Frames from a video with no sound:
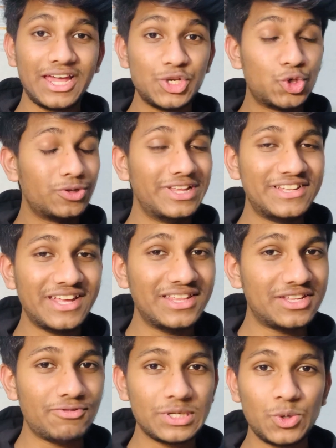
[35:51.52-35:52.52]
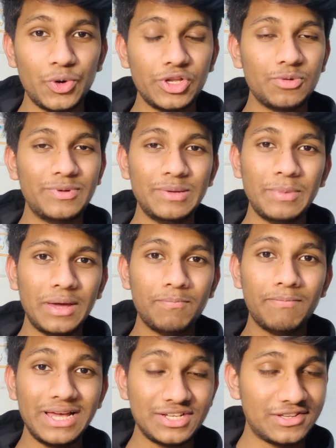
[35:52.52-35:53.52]
can surely say this was going to be my
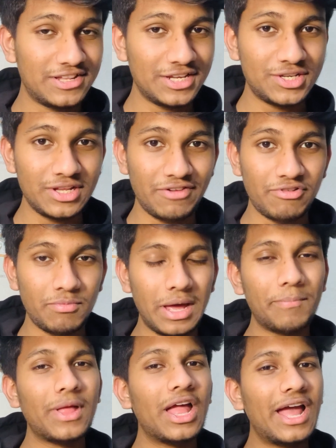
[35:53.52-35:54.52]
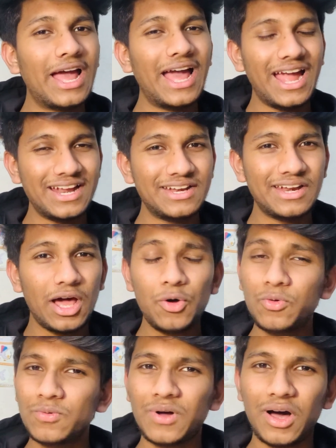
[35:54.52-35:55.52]
best session ever, ma'am. And
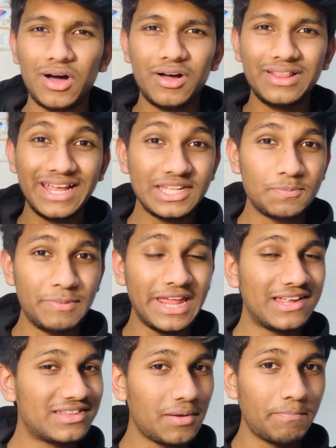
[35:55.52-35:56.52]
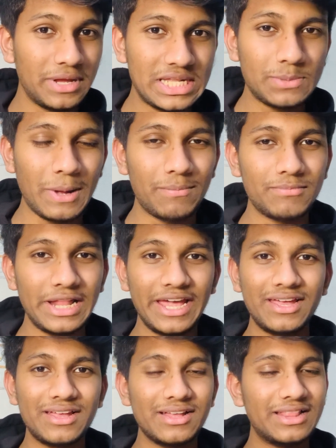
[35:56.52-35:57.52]
now let's break some myths, ma'am.
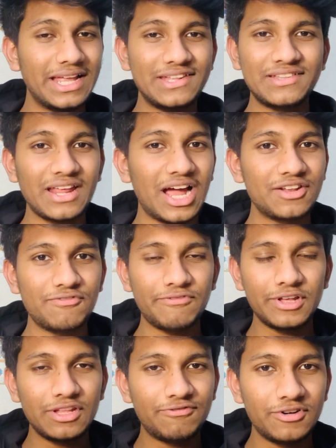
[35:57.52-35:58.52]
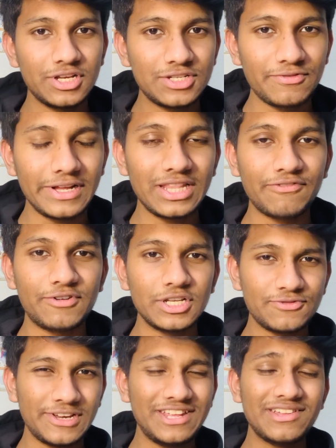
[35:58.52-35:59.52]
Like, let's start for the first one. The first
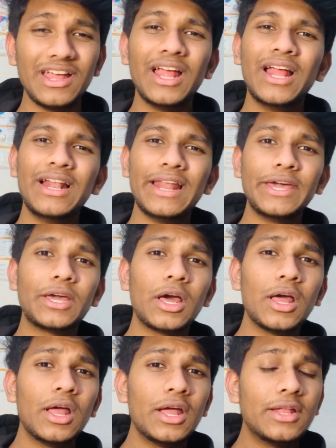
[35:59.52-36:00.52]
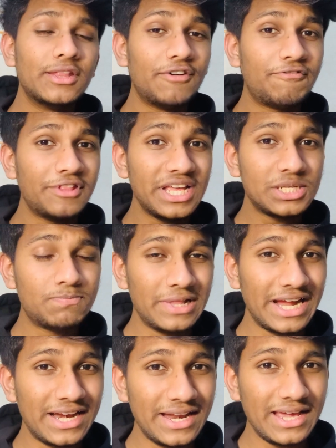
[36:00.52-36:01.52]
one is like the fresh
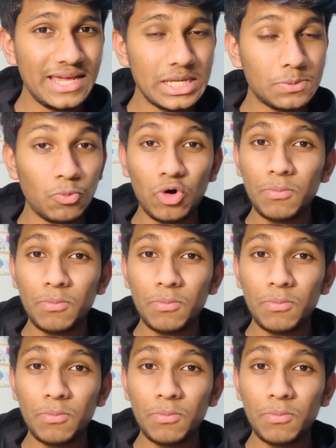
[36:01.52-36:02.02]
blood is more